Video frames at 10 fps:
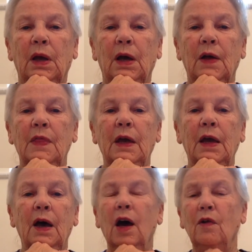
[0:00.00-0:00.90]
And they
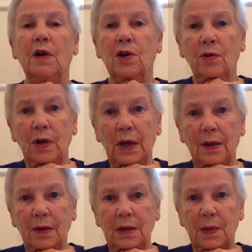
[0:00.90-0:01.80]
hurried on
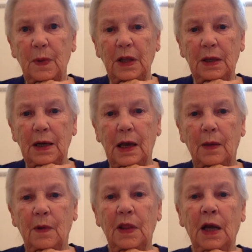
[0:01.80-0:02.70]
down to Bethlehem
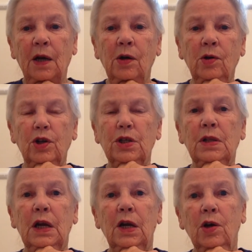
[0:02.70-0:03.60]
and they looked and
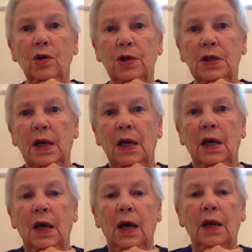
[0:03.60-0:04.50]
they looked
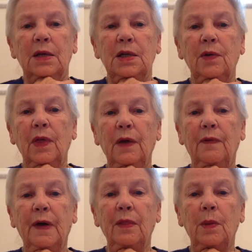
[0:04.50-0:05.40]
until they
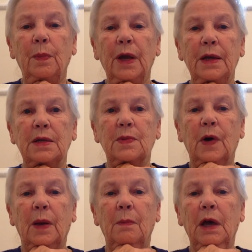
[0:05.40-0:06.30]
found the place
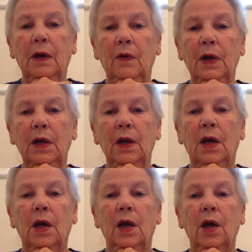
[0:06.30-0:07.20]
where Mary
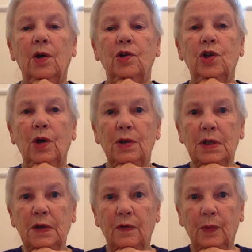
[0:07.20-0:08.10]
and
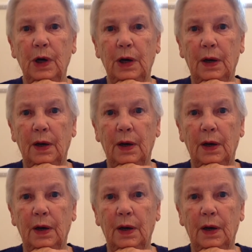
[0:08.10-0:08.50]
Joseph were